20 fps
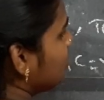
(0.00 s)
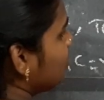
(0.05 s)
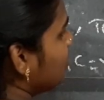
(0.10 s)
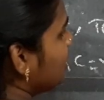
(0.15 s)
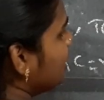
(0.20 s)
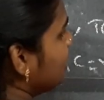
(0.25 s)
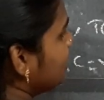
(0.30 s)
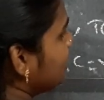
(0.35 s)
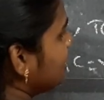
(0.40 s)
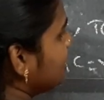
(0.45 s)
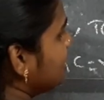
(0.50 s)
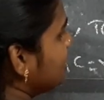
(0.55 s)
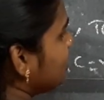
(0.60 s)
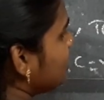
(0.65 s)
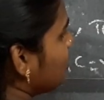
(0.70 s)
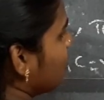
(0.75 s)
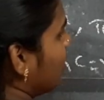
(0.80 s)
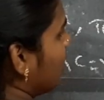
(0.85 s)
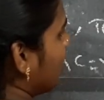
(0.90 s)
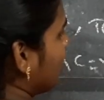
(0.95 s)
BC
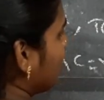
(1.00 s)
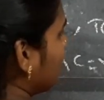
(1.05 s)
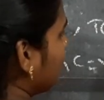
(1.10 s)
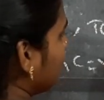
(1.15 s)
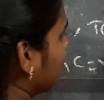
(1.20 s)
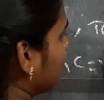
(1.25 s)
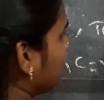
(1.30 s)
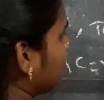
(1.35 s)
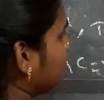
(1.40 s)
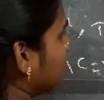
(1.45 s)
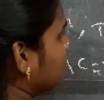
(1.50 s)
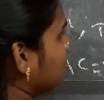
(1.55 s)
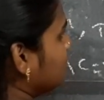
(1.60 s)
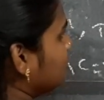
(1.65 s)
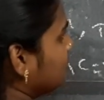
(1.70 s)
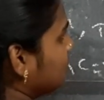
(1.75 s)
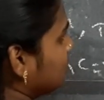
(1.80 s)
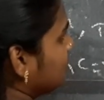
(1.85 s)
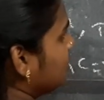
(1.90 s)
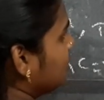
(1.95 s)
square.
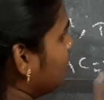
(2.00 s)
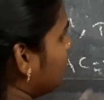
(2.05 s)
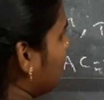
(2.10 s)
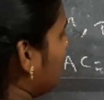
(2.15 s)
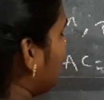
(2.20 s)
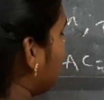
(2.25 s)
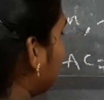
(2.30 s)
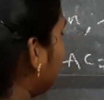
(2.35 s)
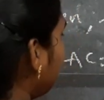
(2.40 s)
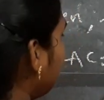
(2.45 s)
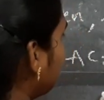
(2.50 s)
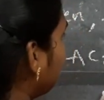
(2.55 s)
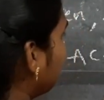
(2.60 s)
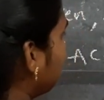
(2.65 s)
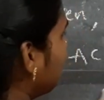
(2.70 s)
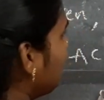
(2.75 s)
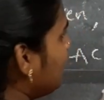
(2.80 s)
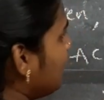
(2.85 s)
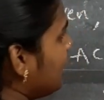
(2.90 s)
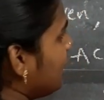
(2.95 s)
Alright,
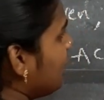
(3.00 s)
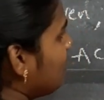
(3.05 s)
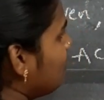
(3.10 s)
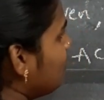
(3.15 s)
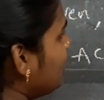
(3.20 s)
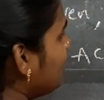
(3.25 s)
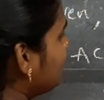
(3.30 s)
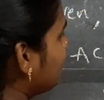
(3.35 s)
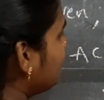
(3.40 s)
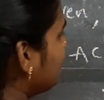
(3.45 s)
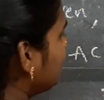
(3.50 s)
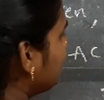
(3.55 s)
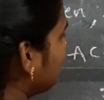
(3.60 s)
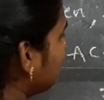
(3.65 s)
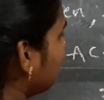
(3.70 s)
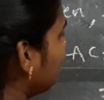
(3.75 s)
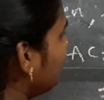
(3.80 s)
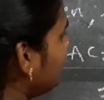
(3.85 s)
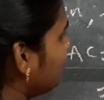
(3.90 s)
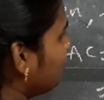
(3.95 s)
AB is
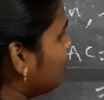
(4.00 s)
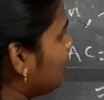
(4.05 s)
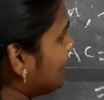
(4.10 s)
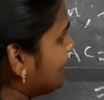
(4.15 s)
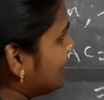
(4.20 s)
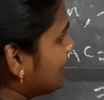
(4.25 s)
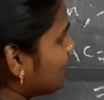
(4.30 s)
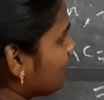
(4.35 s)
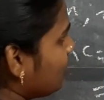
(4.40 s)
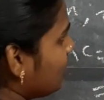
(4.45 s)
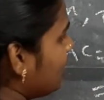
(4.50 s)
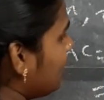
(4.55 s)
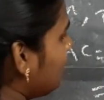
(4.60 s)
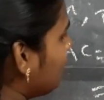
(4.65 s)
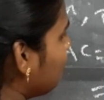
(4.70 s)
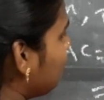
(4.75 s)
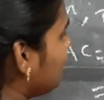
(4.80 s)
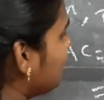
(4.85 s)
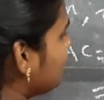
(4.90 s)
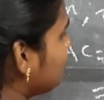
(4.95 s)
nothing but 1 square
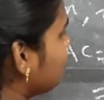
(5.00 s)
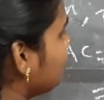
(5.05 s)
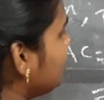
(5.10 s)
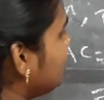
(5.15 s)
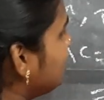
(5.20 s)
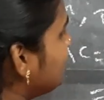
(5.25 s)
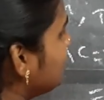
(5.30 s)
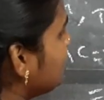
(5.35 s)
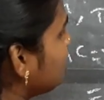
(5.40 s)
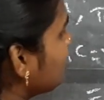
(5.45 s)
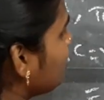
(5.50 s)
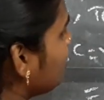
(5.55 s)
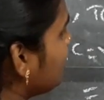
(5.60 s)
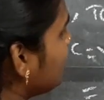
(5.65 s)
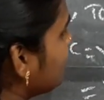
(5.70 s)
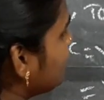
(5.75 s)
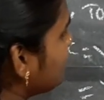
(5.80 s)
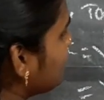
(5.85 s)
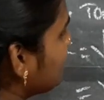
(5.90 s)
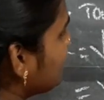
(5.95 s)
plus BC square
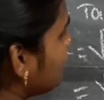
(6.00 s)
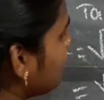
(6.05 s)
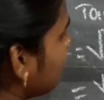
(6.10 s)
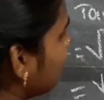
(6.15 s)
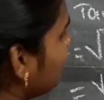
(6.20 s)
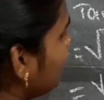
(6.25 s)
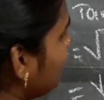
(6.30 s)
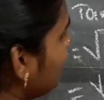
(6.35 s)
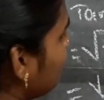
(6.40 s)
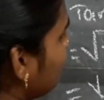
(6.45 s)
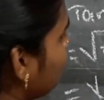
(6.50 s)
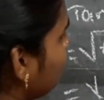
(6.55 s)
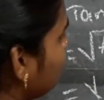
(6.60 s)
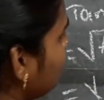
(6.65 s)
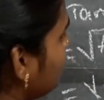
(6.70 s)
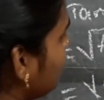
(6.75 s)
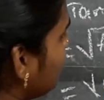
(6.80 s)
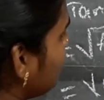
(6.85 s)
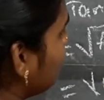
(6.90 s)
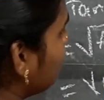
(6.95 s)
is nothing but root
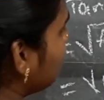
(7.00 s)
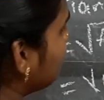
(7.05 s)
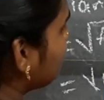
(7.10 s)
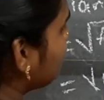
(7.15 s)
3 whole